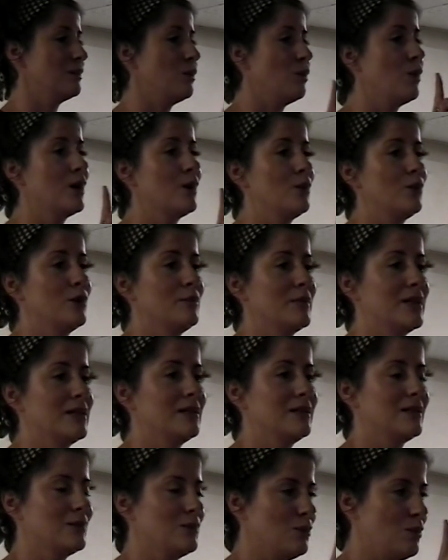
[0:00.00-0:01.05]
One woman,
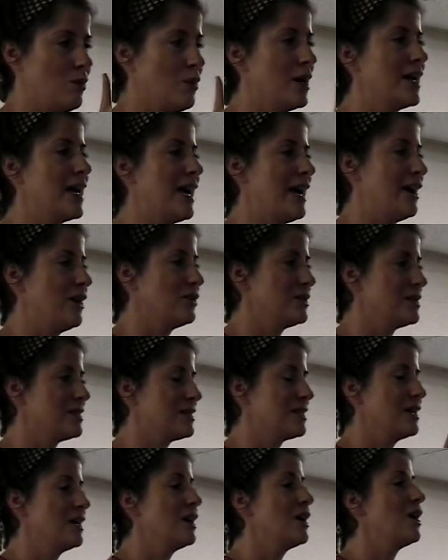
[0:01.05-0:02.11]
one
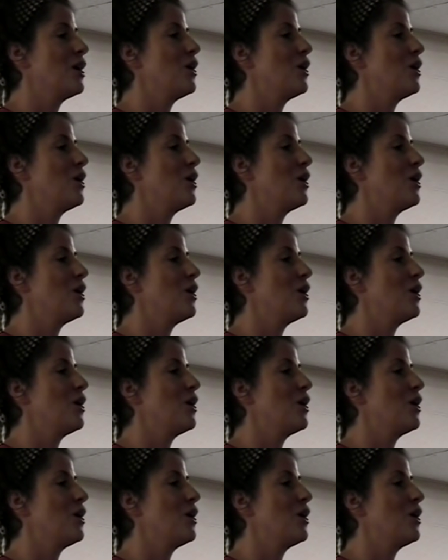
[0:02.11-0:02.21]
house.